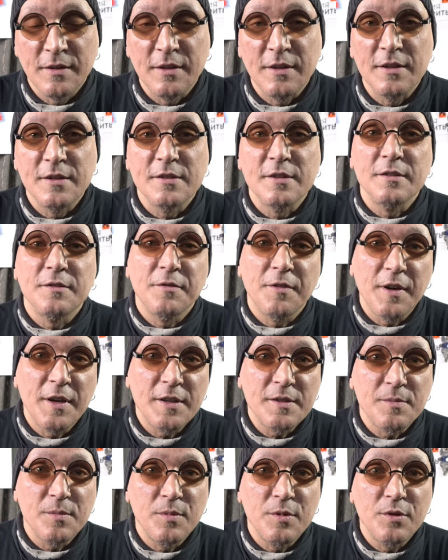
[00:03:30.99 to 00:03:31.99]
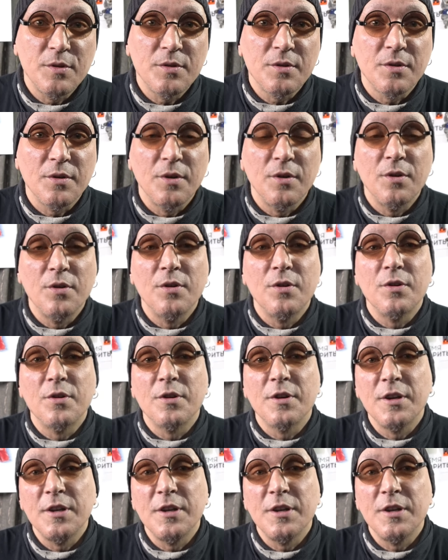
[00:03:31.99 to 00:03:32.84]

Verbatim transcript: is it Facebook or